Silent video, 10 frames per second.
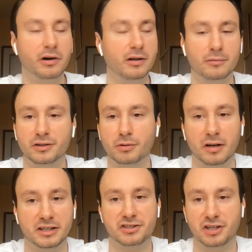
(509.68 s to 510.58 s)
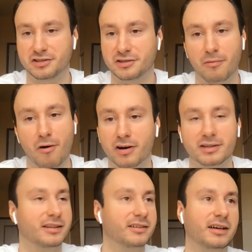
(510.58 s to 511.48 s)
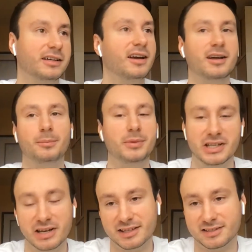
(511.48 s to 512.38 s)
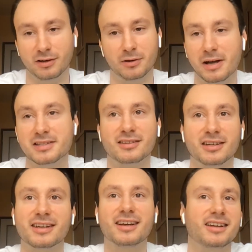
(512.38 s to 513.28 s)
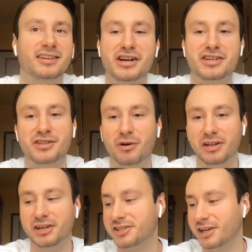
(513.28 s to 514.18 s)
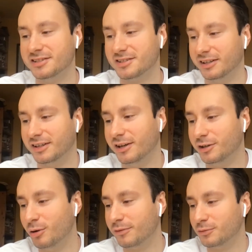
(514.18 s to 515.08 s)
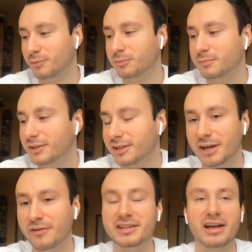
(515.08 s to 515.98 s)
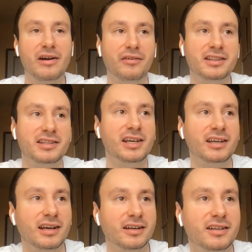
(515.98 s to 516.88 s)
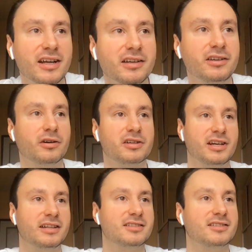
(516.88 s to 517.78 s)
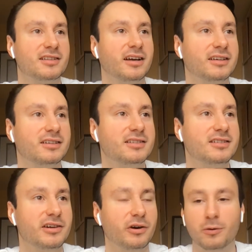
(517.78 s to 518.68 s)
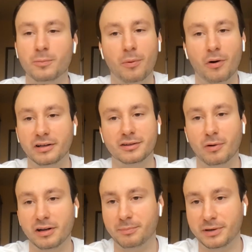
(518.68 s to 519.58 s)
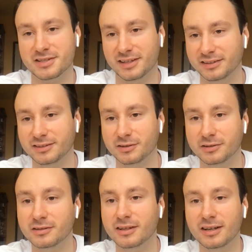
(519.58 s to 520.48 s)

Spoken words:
really want to like change the world and like be the next Elon Musk, like there's no other chance. Like you have to give it everything and then your chance is like 0.1%, you know.